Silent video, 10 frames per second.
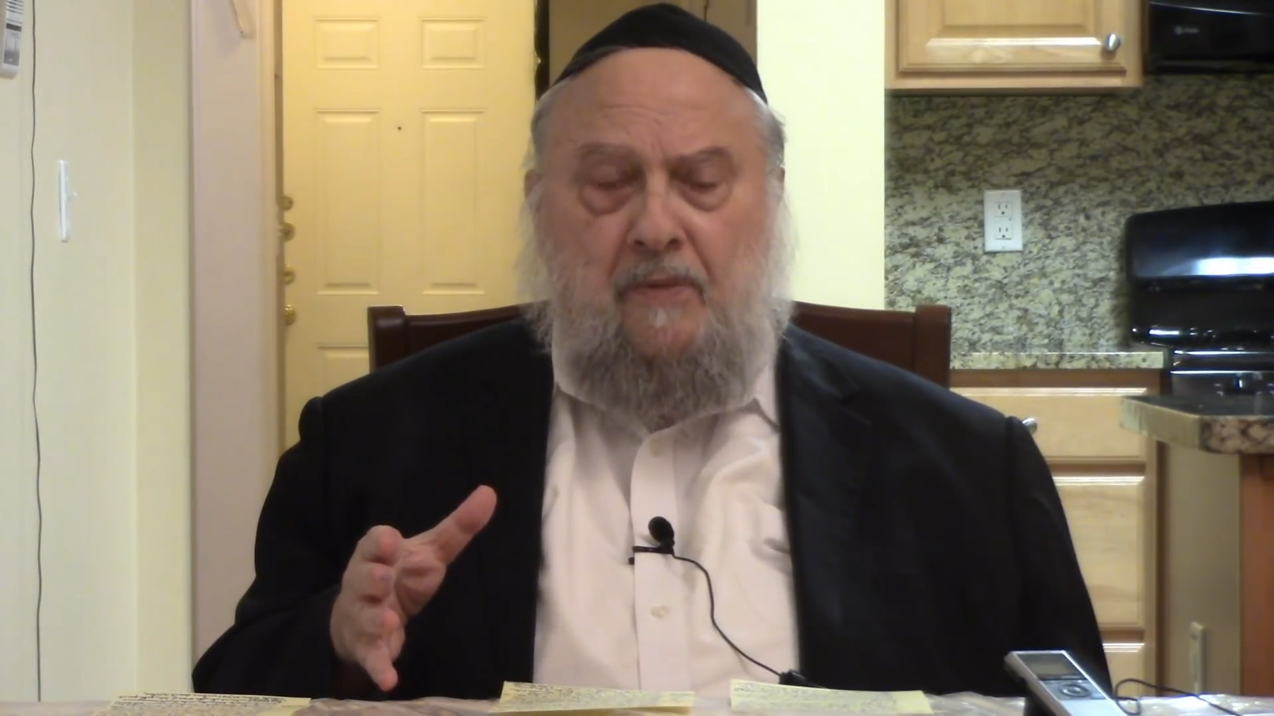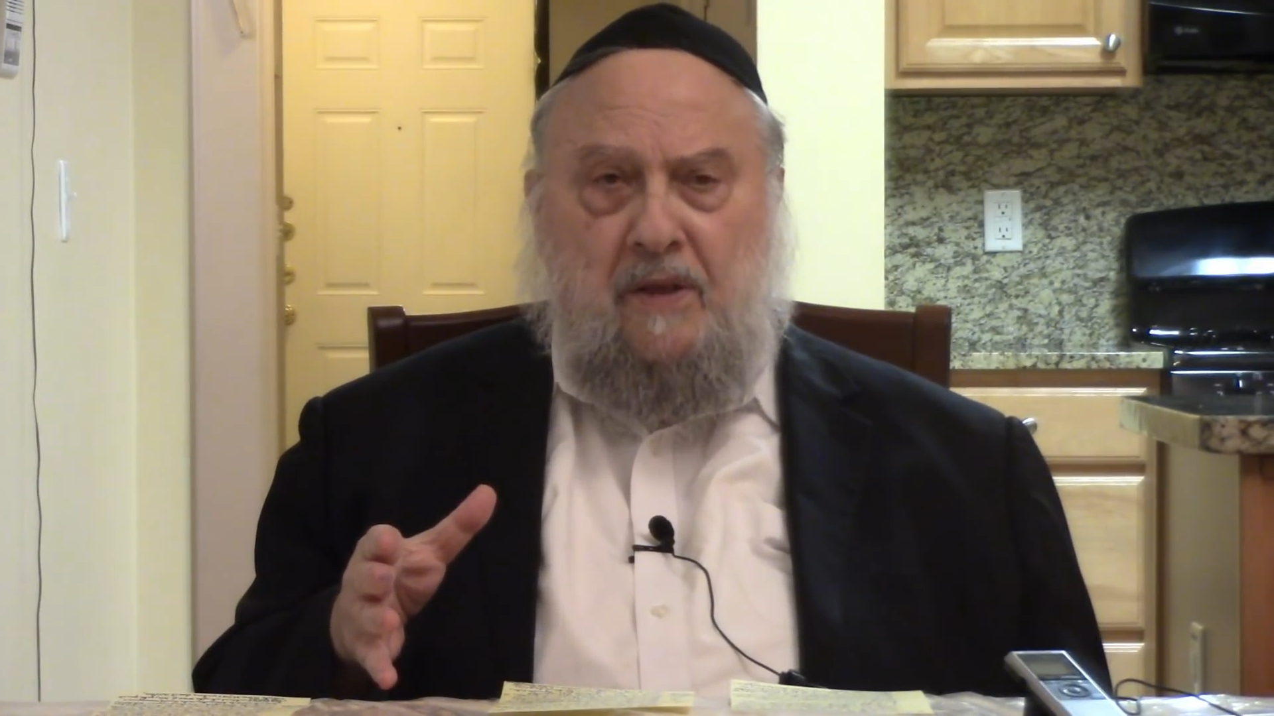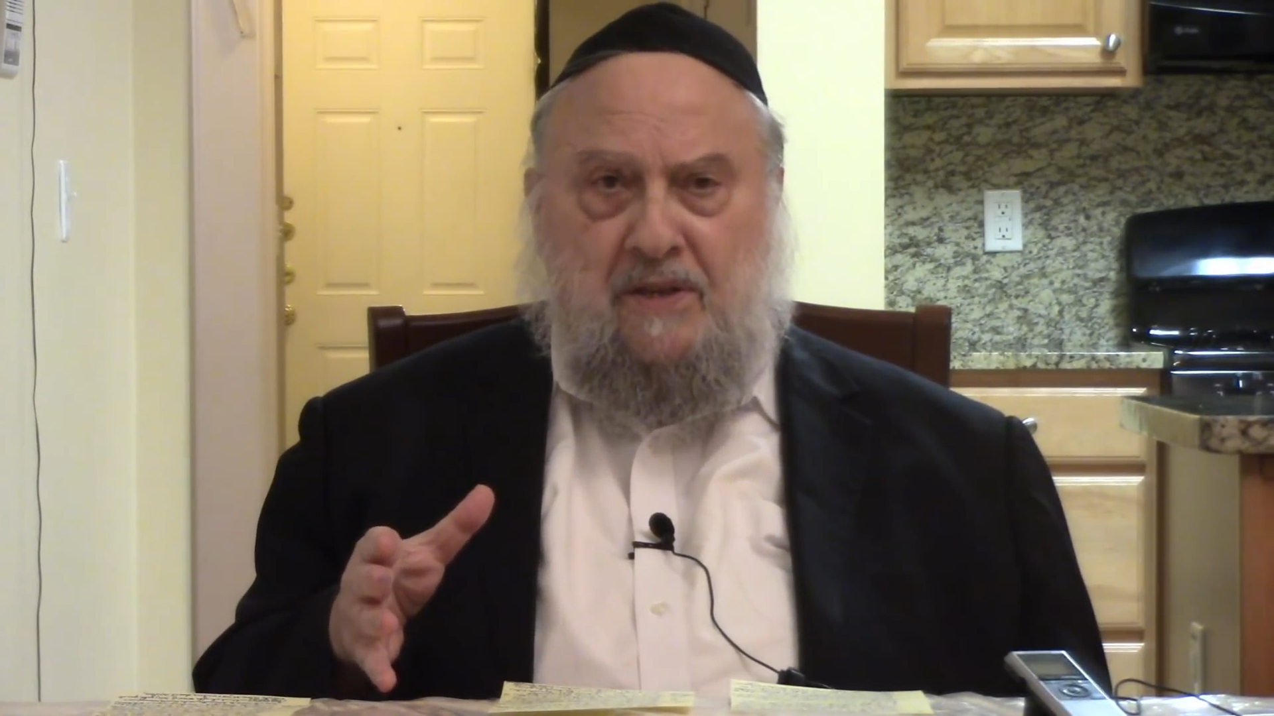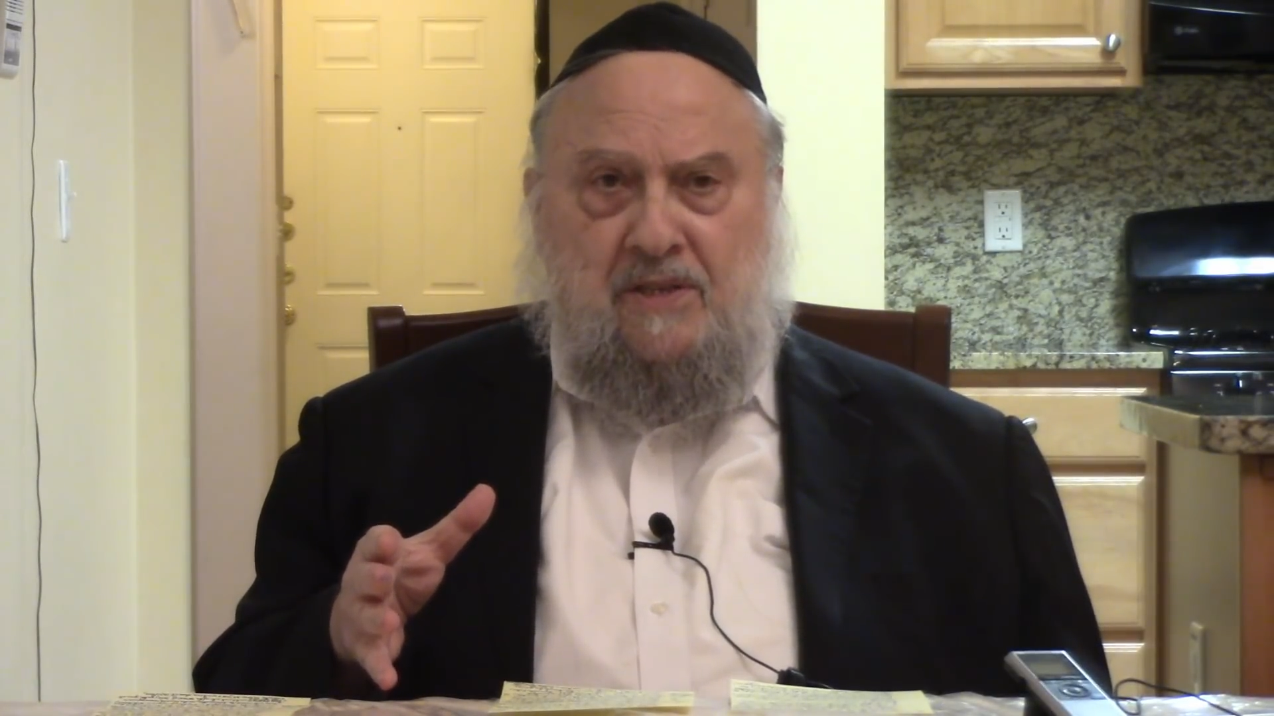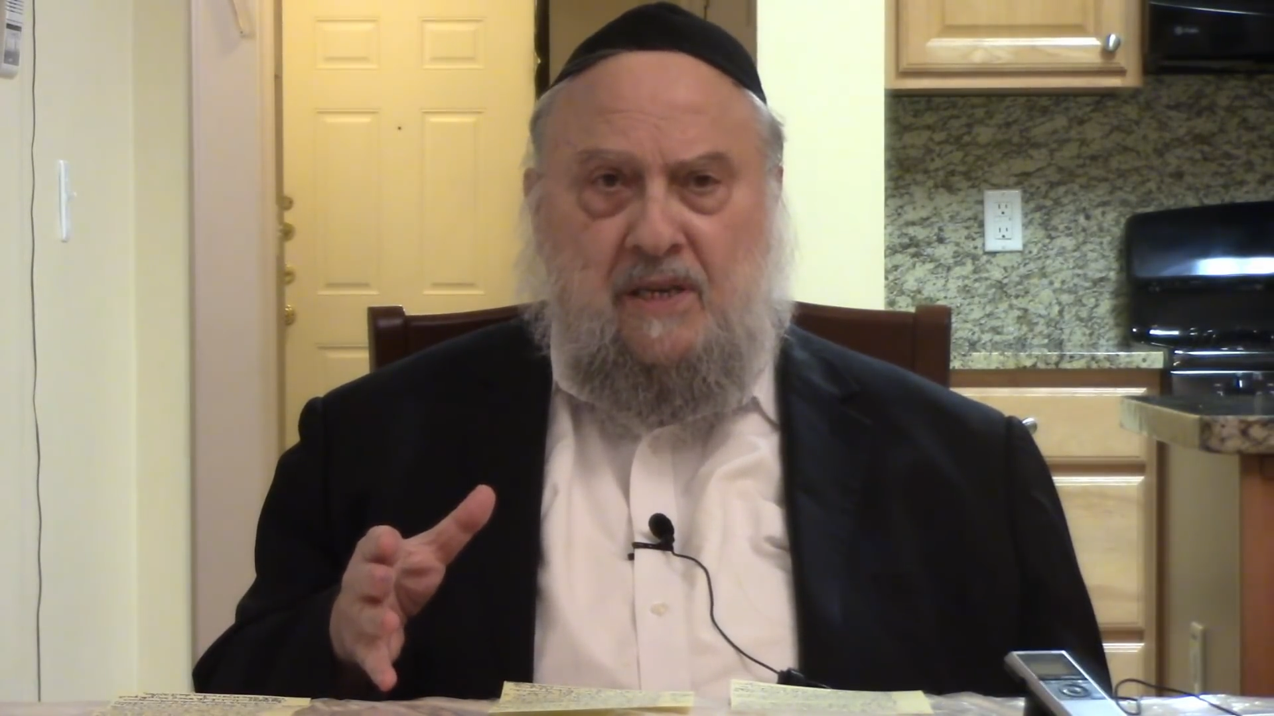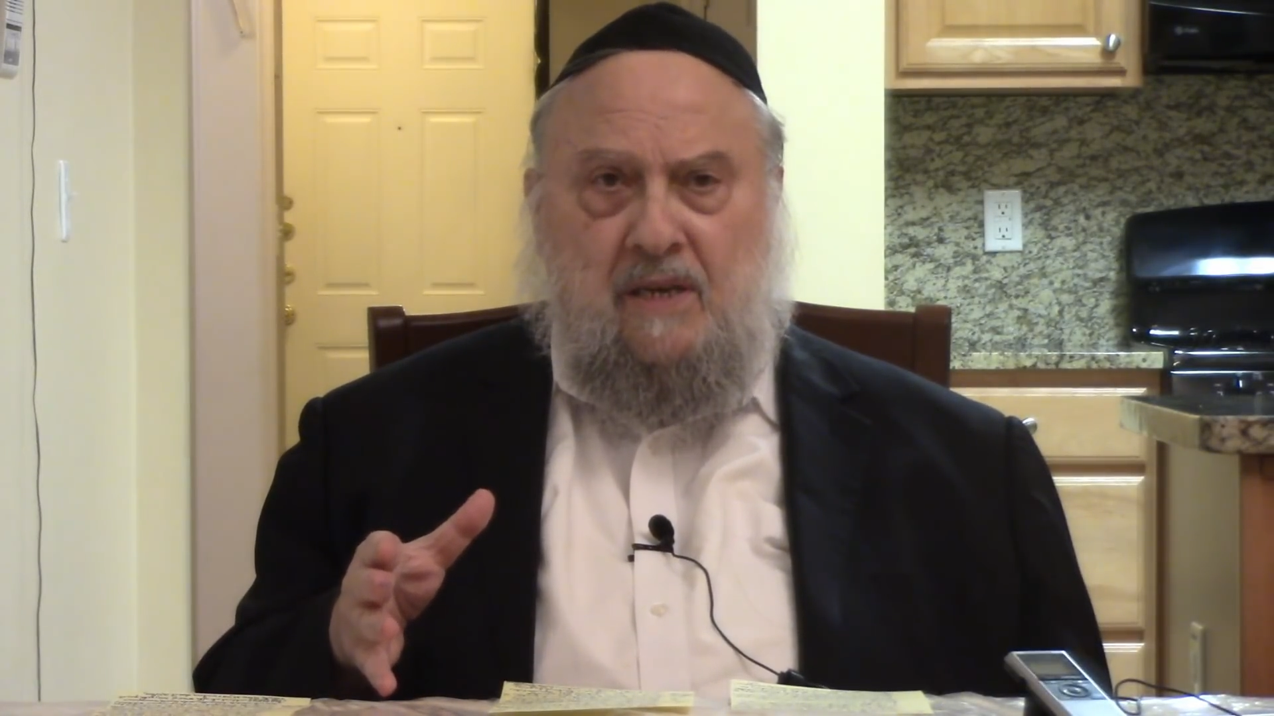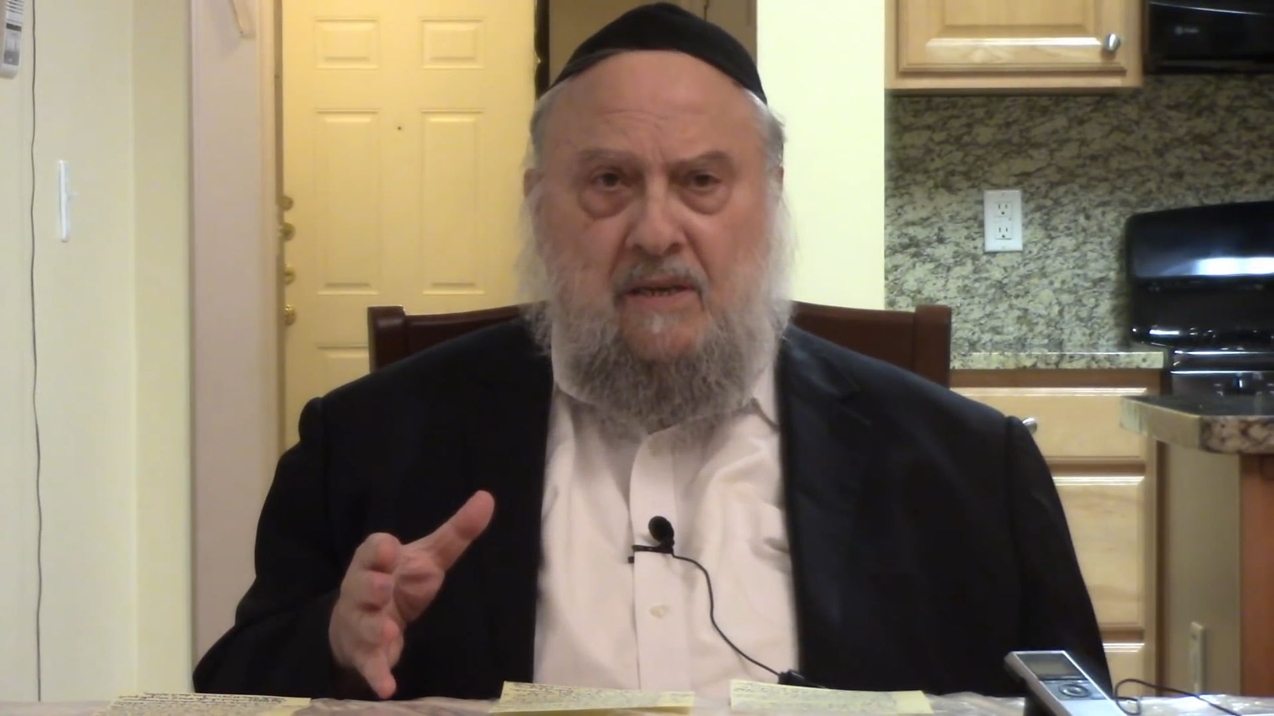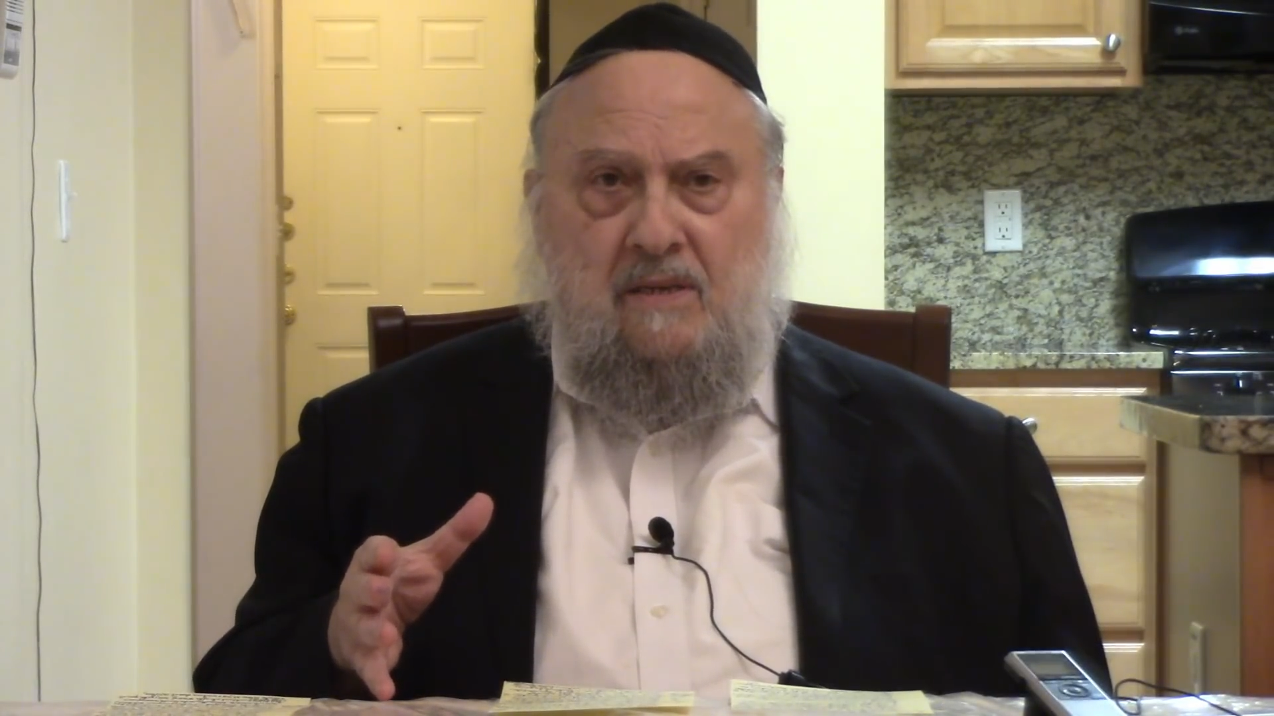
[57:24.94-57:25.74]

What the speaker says: you see.